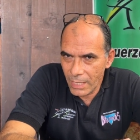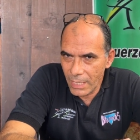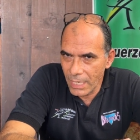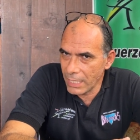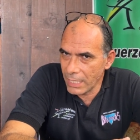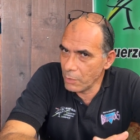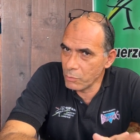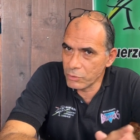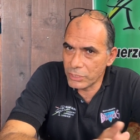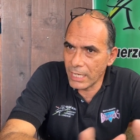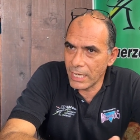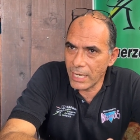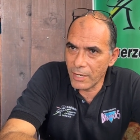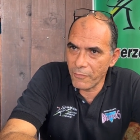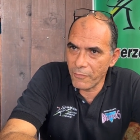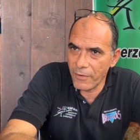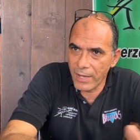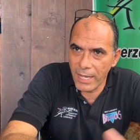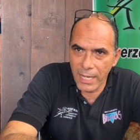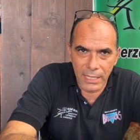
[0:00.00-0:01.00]
and it was a lot
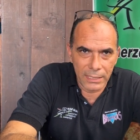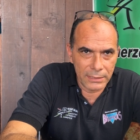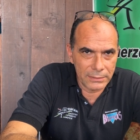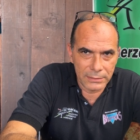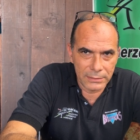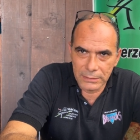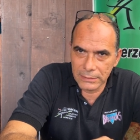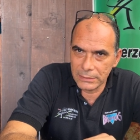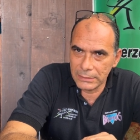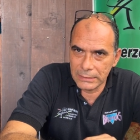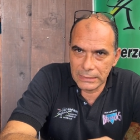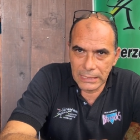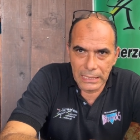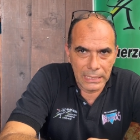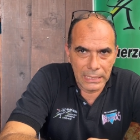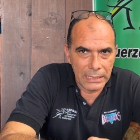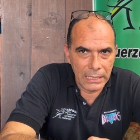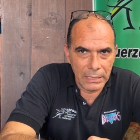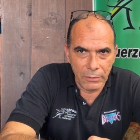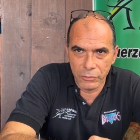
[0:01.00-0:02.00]
of fun.
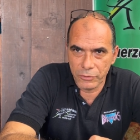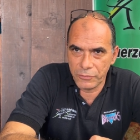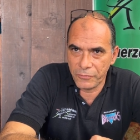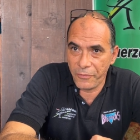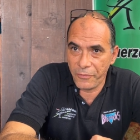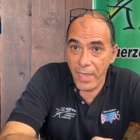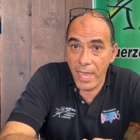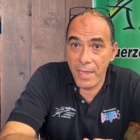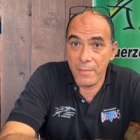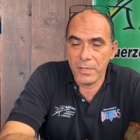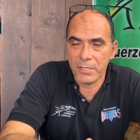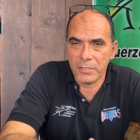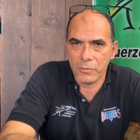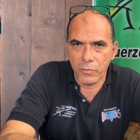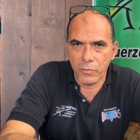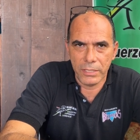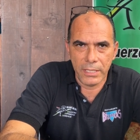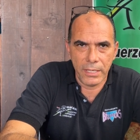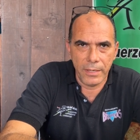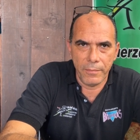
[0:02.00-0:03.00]
It was famous
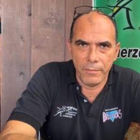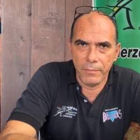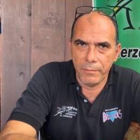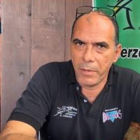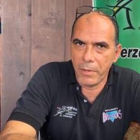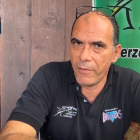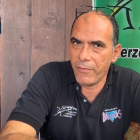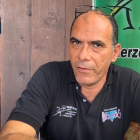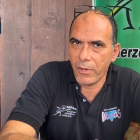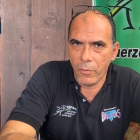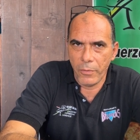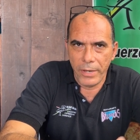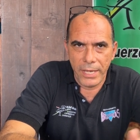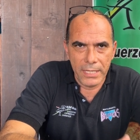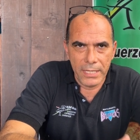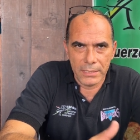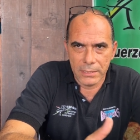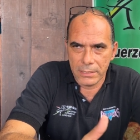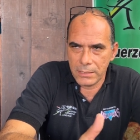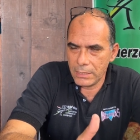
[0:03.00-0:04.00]
with the buffalo
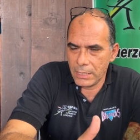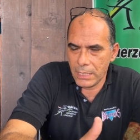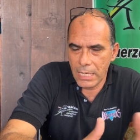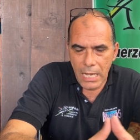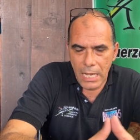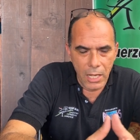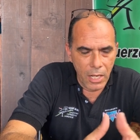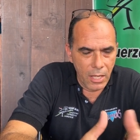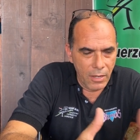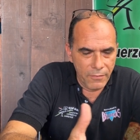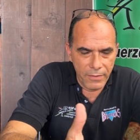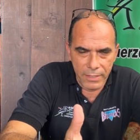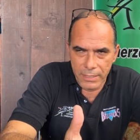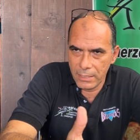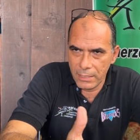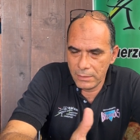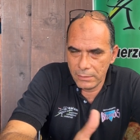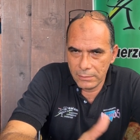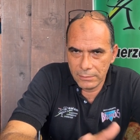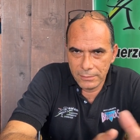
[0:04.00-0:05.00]
wings, and I love it.
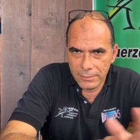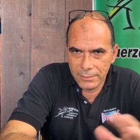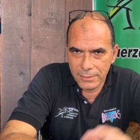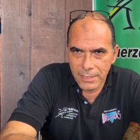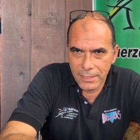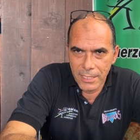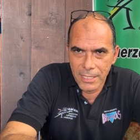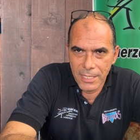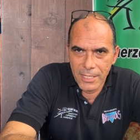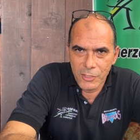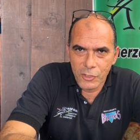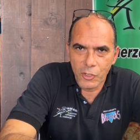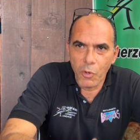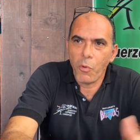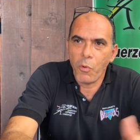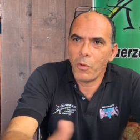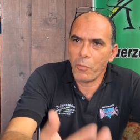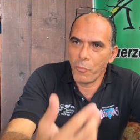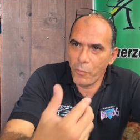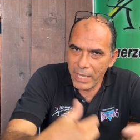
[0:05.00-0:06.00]
So
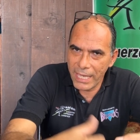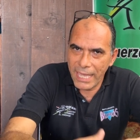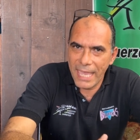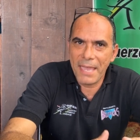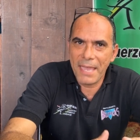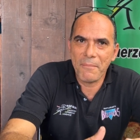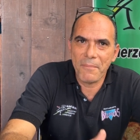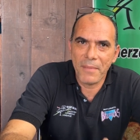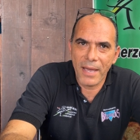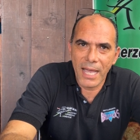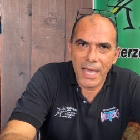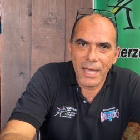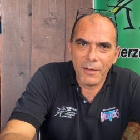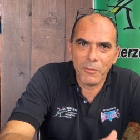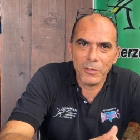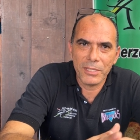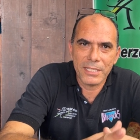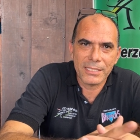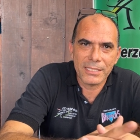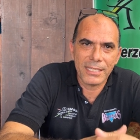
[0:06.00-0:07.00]
when we came back,
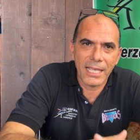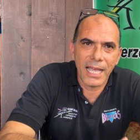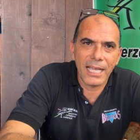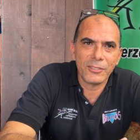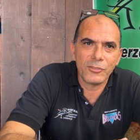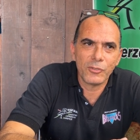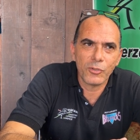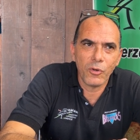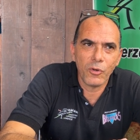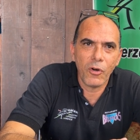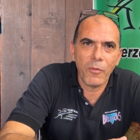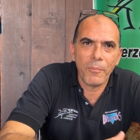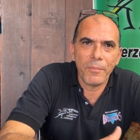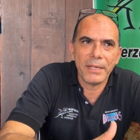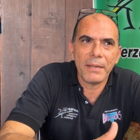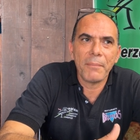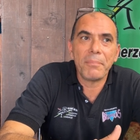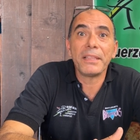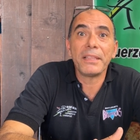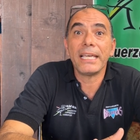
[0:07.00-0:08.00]
we decided to
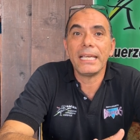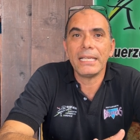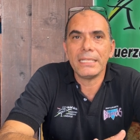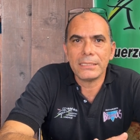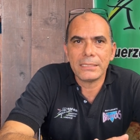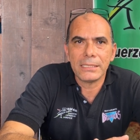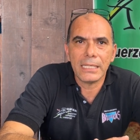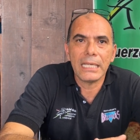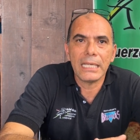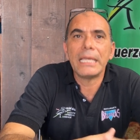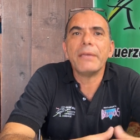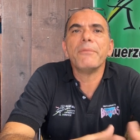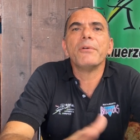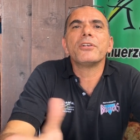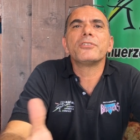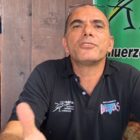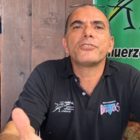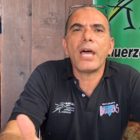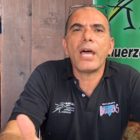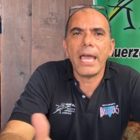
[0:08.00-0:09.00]
open a place and give
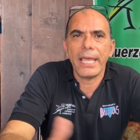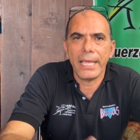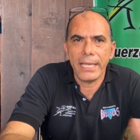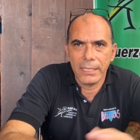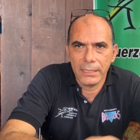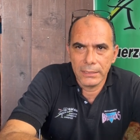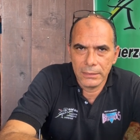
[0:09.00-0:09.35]
it a try.